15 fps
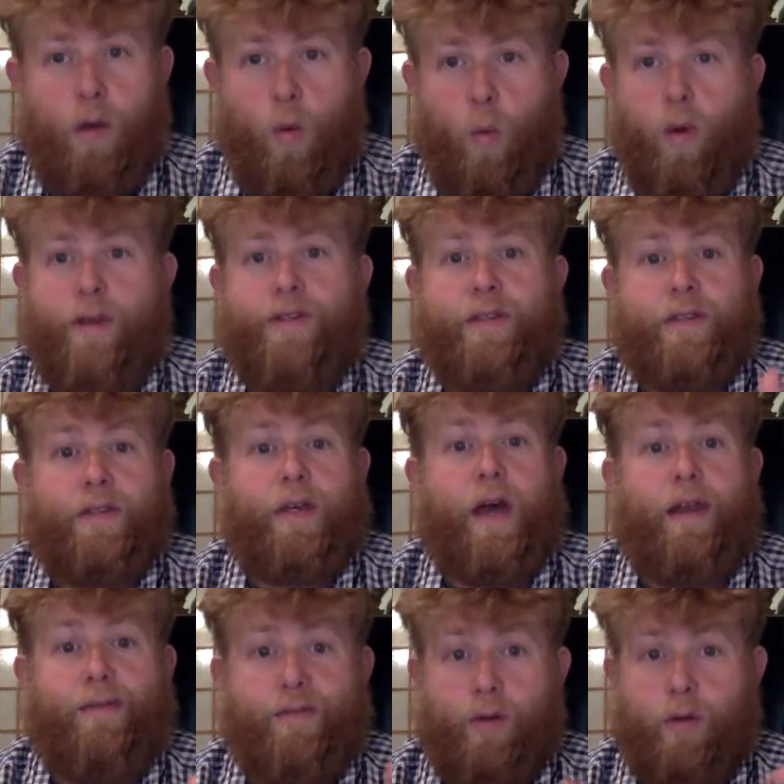what is this
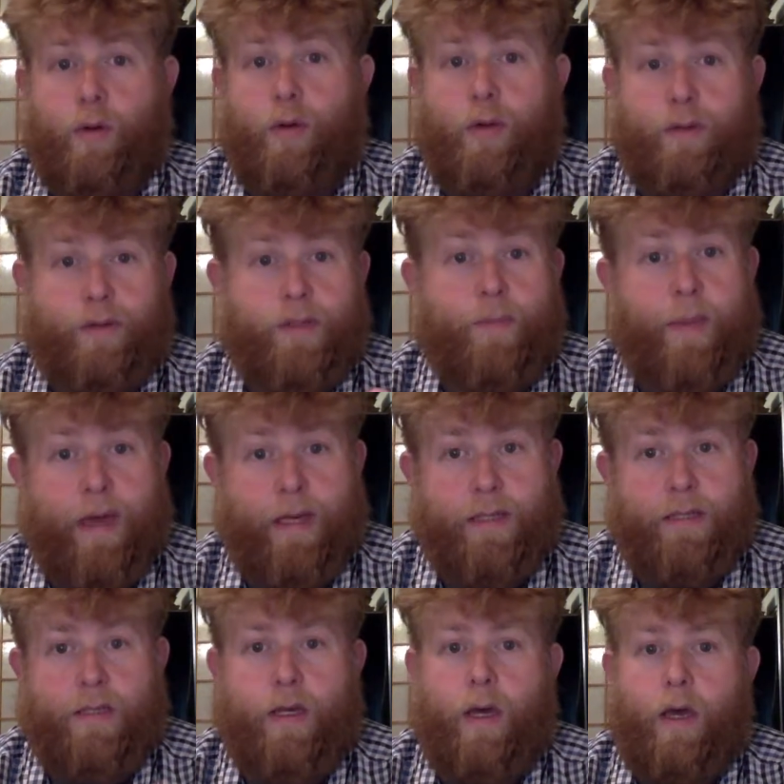kind of colonial
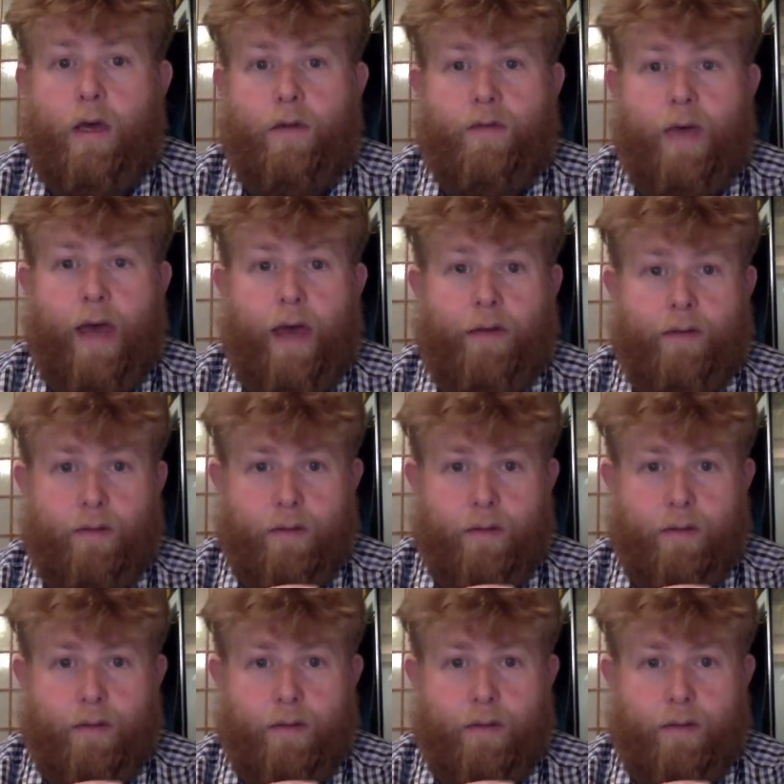space that the